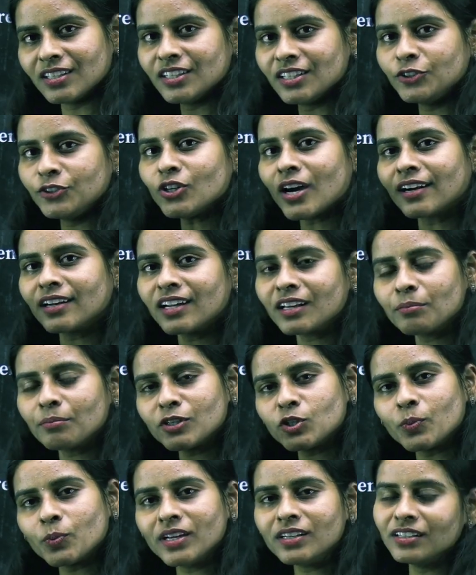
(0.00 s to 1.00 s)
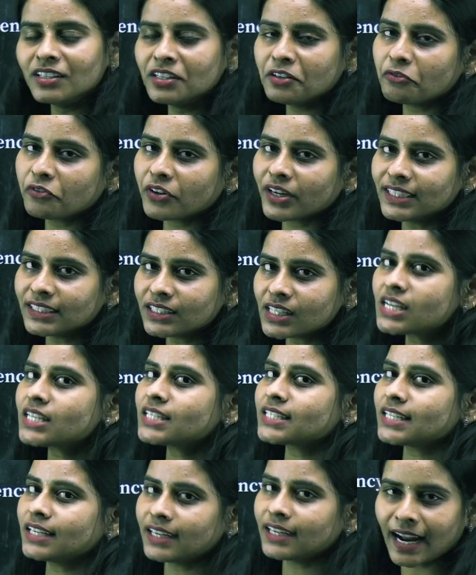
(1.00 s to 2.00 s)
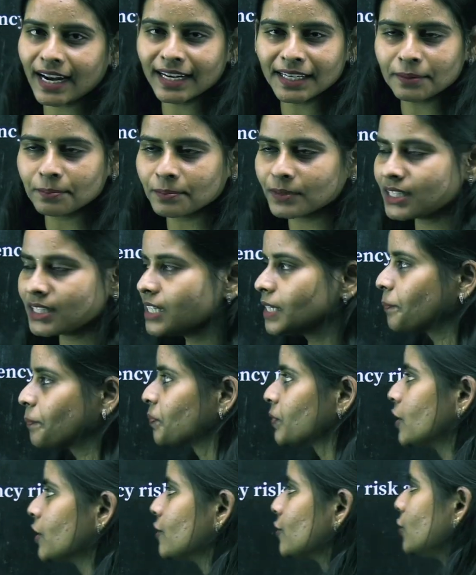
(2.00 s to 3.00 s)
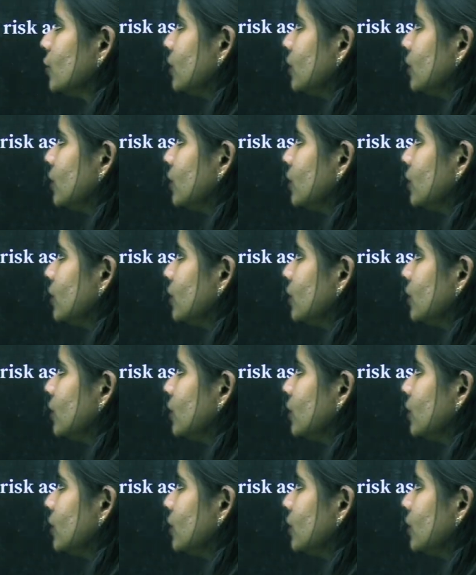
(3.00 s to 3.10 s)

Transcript: Juggling between different things randomly. So